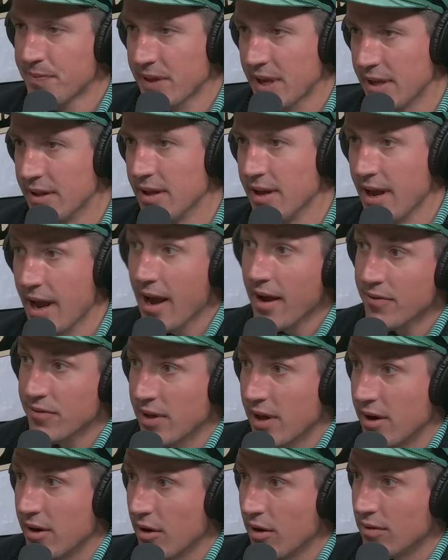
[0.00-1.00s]
And they have
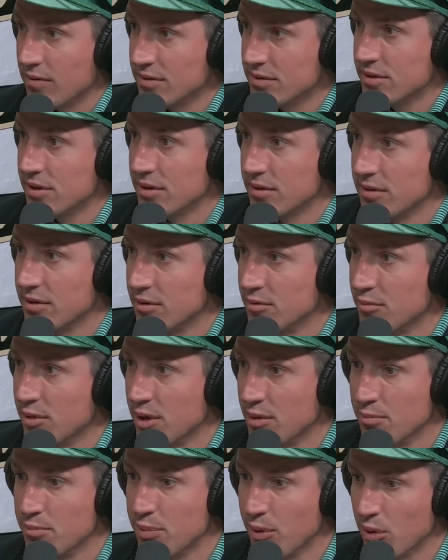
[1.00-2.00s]
that all of a sudden
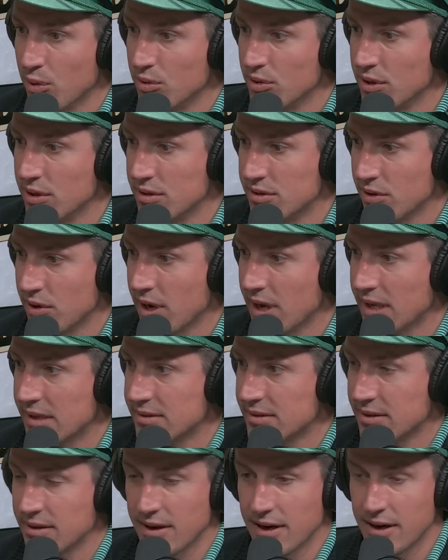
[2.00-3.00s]
in Boldy,
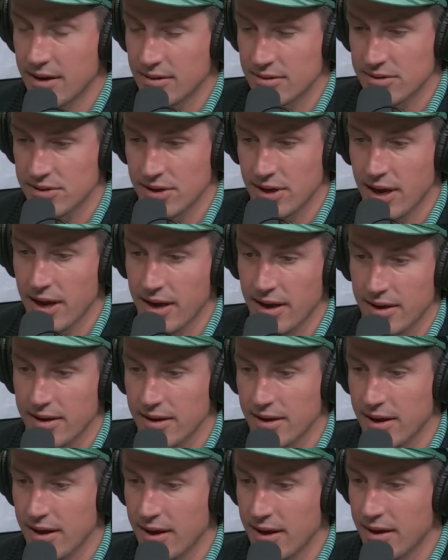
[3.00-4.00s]
Johansson, and Eriksson Ek.
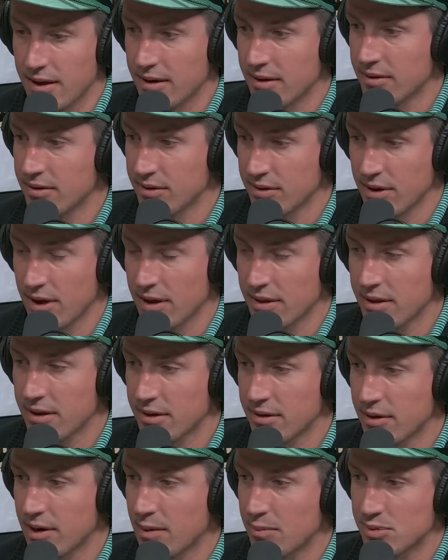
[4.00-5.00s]
And I think
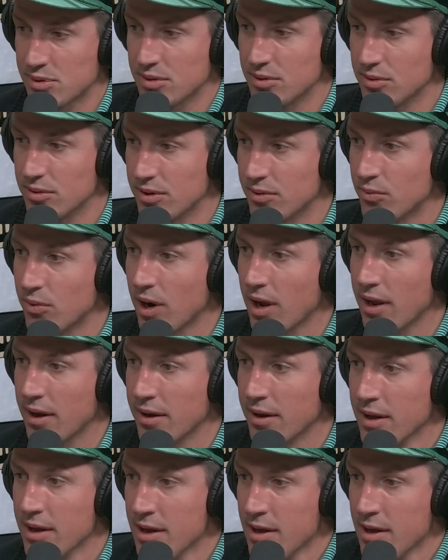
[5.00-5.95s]
you're absolutely right.